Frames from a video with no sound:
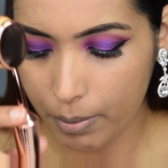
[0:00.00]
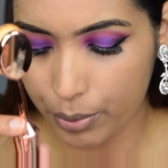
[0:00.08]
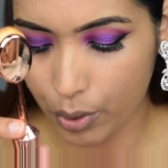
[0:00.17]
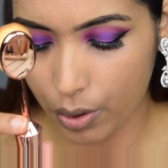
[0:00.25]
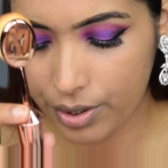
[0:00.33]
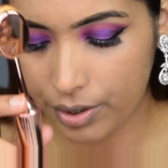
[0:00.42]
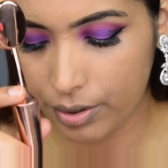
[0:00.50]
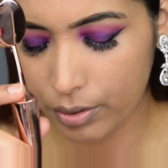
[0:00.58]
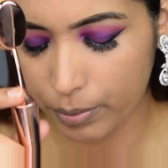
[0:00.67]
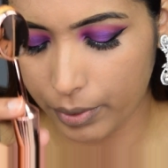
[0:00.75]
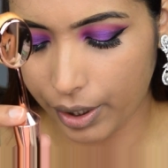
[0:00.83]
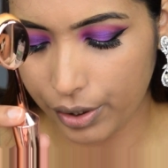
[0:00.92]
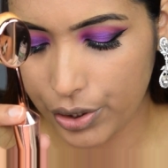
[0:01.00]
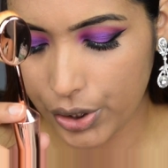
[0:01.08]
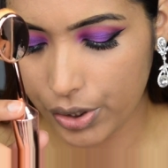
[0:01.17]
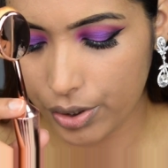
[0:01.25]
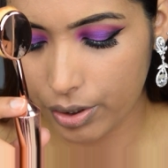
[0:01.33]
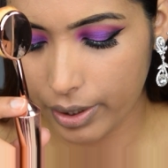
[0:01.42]
bronzer,
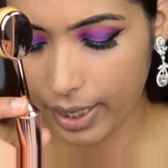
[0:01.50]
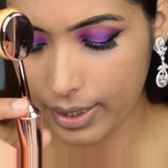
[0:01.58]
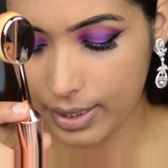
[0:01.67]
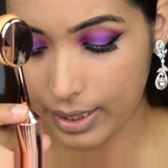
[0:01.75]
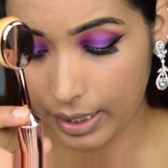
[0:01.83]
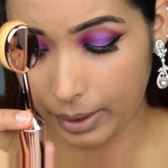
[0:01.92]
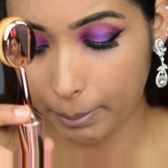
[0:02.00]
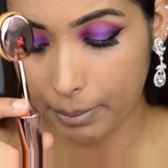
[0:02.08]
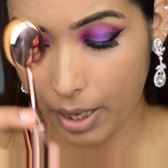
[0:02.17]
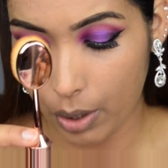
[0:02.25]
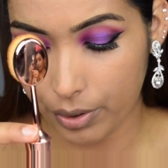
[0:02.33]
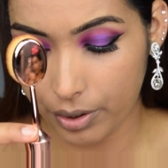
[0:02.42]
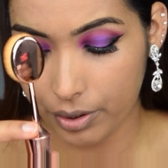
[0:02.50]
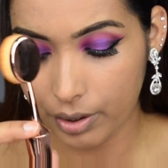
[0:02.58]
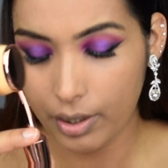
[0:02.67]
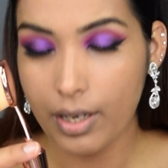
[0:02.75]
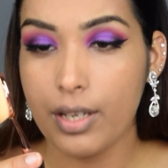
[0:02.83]
blusher and setting powder.